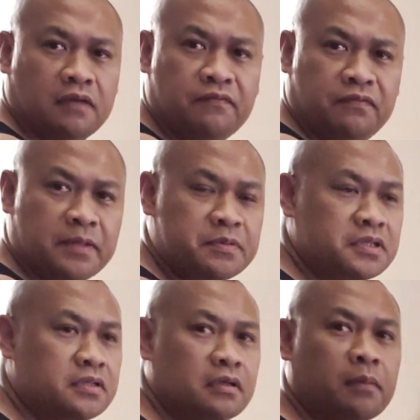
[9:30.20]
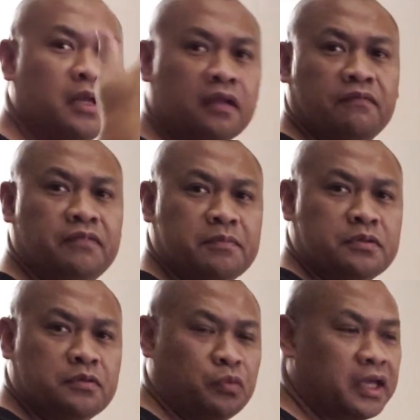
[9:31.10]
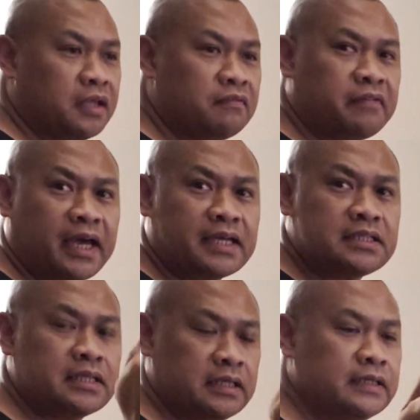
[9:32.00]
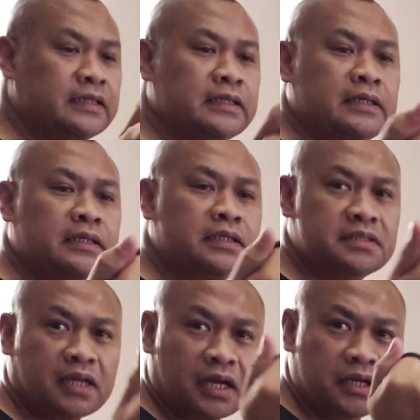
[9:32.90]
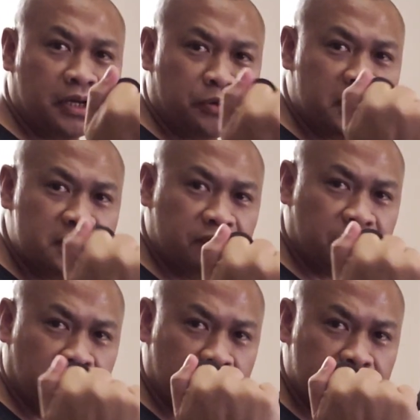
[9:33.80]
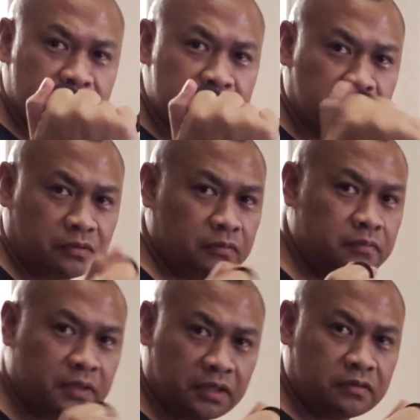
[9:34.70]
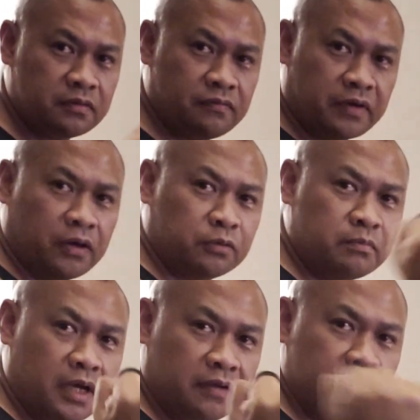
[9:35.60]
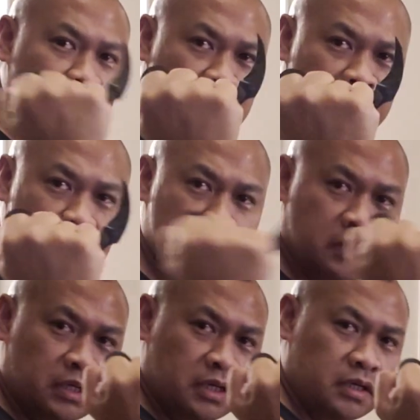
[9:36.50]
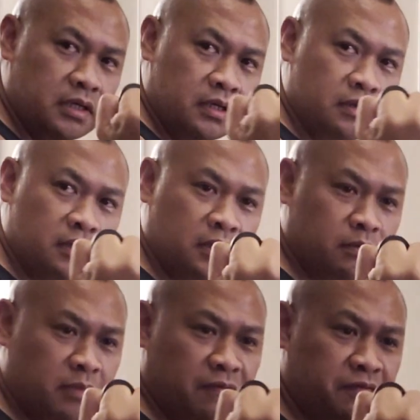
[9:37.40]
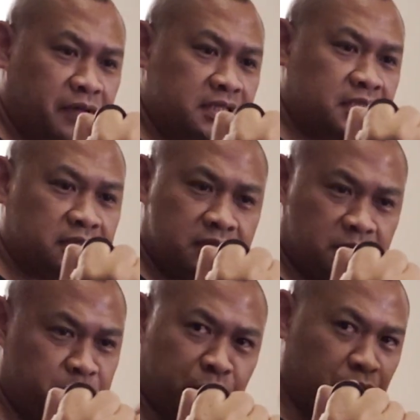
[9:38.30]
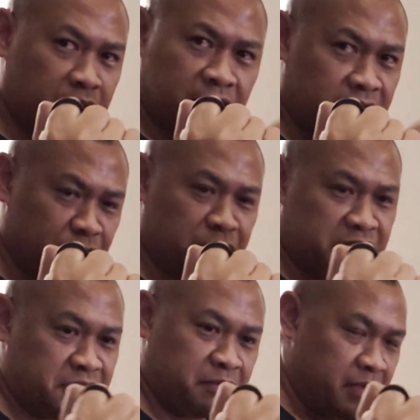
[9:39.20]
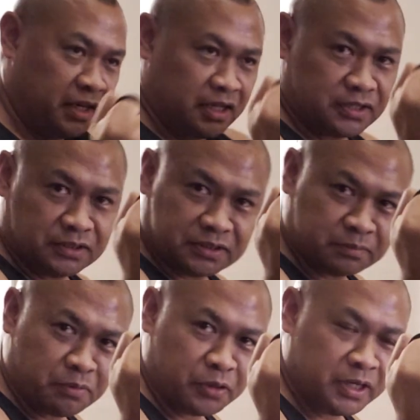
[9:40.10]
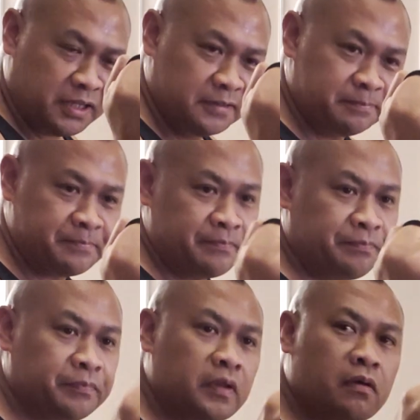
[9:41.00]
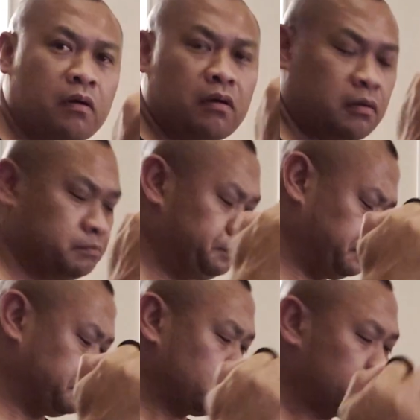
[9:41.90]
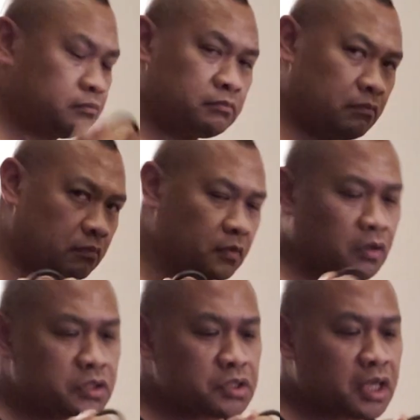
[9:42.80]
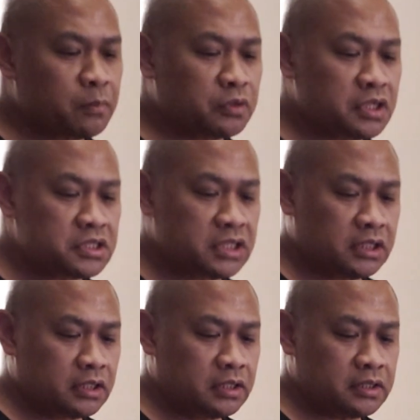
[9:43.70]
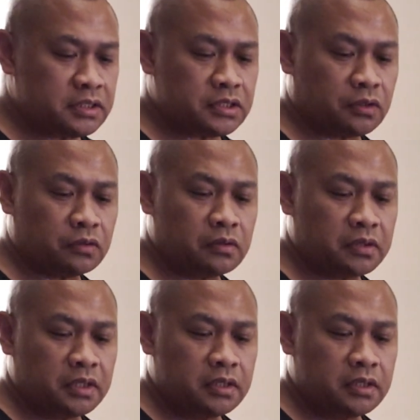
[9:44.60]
Flips. I mean, it flips wicked fast. It's got an aggressive curve, so you know, if I hold my, you know, my fist, it's pointing at direction my knuckles are pointing. It also came with the sheath, so